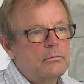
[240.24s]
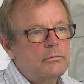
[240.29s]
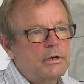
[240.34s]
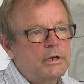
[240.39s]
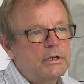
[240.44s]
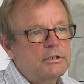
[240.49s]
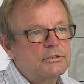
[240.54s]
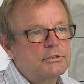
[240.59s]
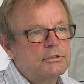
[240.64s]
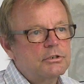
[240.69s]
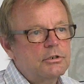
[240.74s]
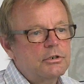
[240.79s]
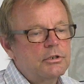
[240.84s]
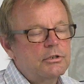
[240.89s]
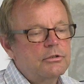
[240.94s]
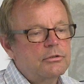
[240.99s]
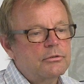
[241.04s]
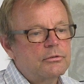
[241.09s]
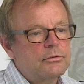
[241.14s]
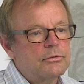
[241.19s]
when I
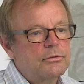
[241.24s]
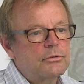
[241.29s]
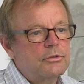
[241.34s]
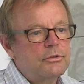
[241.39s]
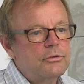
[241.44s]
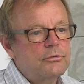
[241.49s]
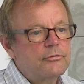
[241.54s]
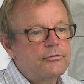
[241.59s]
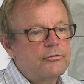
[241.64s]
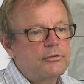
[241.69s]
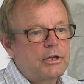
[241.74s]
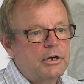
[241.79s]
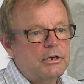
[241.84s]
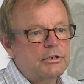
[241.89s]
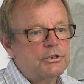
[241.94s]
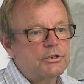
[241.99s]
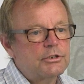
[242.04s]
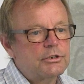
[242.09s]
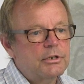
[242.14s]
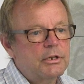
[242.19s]
started to
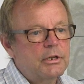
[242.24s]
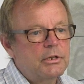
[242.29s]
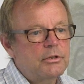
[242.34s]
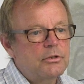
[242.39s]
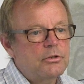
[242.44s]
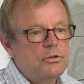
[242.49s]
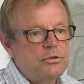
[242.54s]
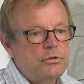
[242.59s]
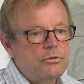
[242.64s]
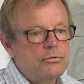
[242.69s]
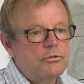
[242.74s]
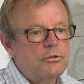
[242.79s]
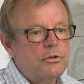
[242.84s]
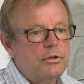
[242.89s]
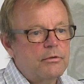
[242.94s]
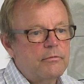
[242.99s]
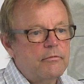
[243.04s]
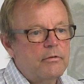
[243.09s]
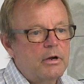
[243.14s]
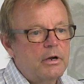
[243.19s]
flush and to use
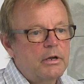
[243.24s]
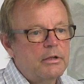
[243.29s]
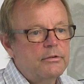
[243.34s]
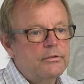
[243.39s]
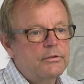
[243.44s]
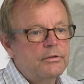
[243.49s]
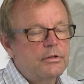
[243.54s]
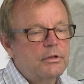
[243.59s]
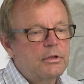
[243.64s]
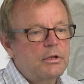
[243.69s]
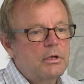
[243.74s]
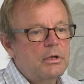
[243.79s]
the device,